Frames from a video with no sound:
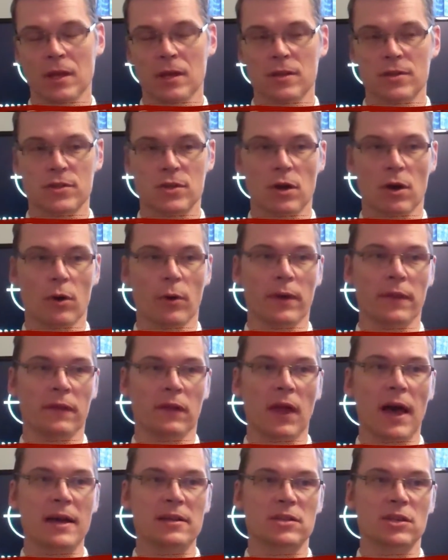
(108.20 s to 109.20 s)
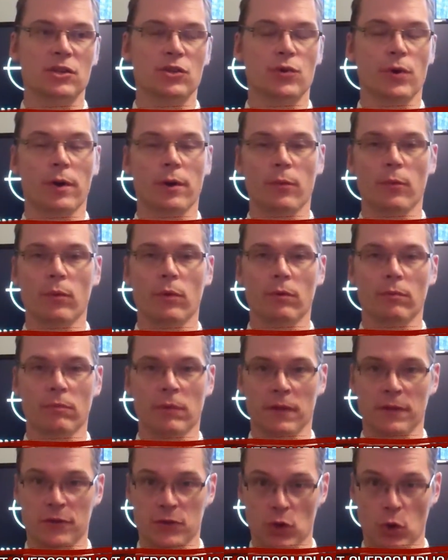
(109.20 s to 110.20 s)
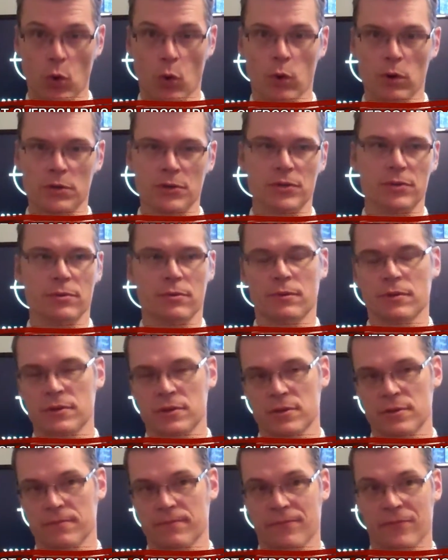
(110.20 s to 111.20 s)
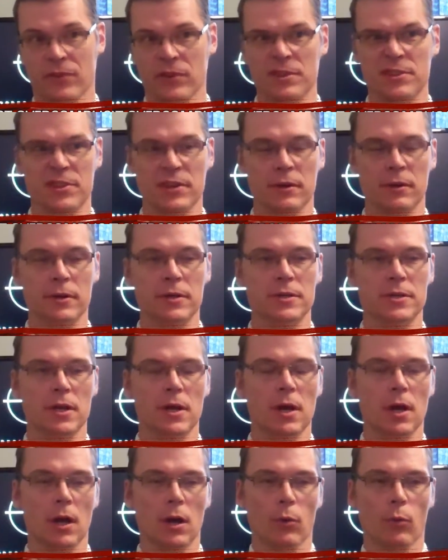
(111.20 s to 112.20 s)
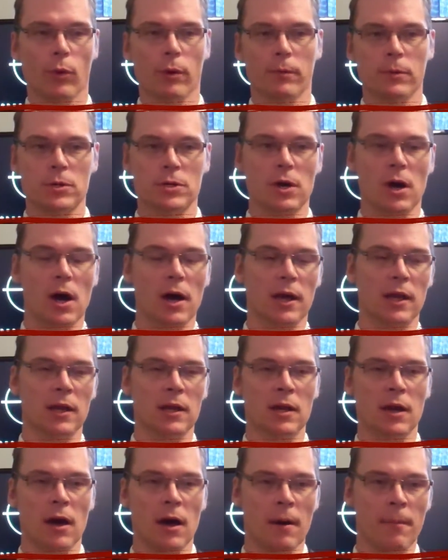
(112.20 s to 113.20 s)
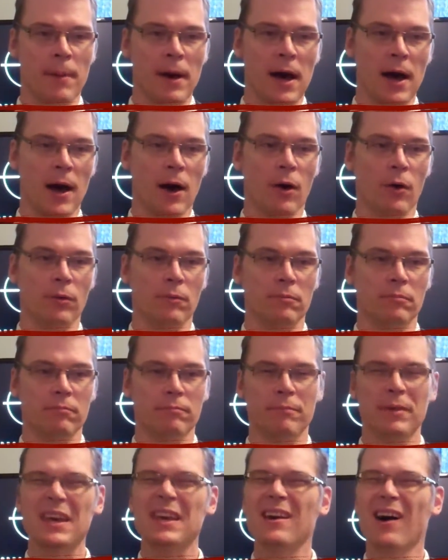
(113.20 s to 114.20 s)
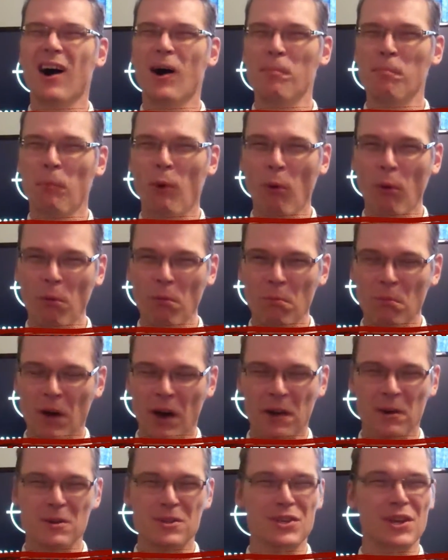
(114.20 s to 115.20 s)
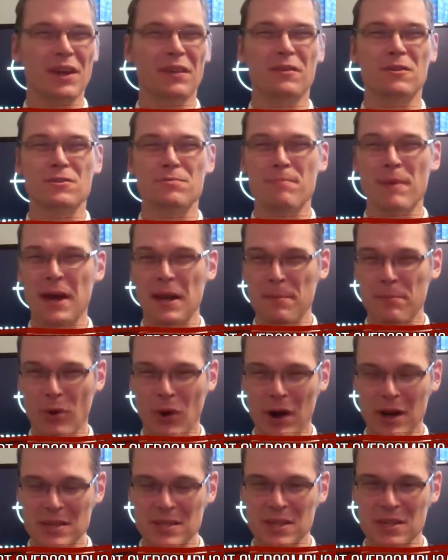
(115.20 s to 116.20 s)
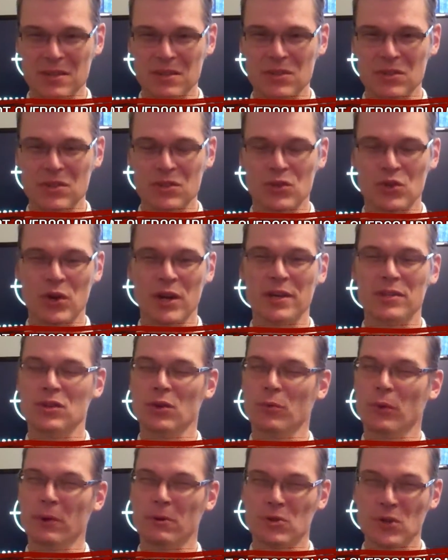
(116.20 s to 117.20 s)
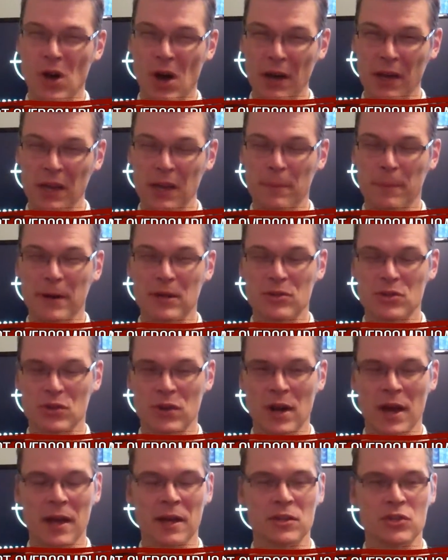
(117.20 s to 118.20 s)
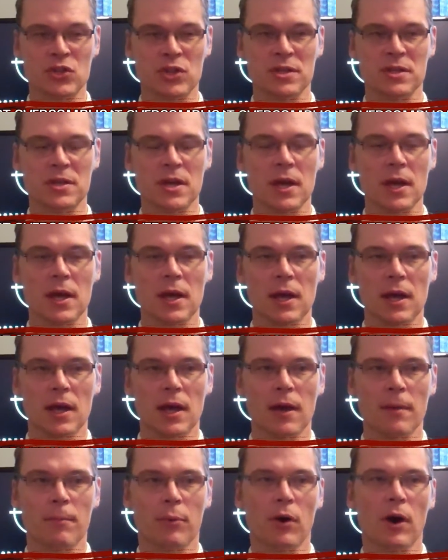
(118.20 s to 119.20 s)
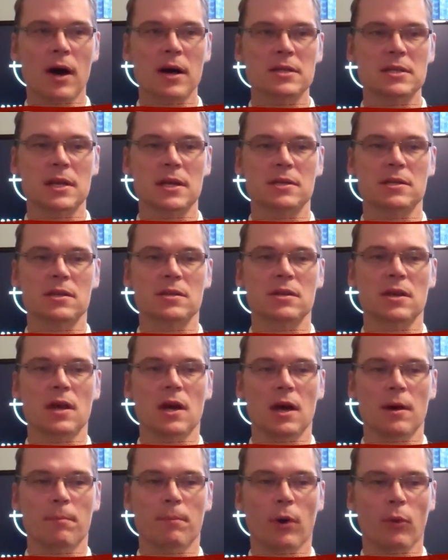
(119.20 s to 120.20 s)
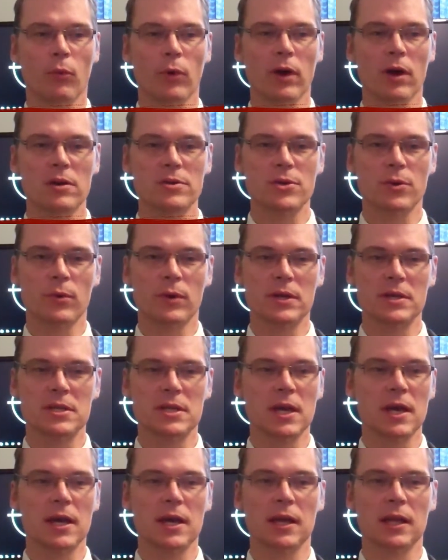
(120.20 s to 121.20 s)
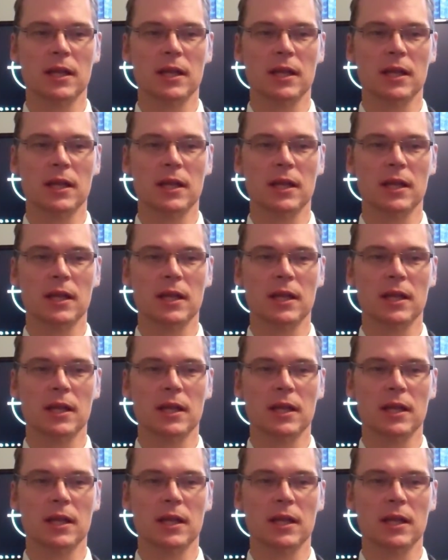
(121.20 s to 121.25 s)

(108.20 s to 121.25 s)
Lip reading: So in the last entry in this course, or this free series, we were talking about be humble, understand there's many processes to trade. So we were talking about strategies and processes, but we also want to say,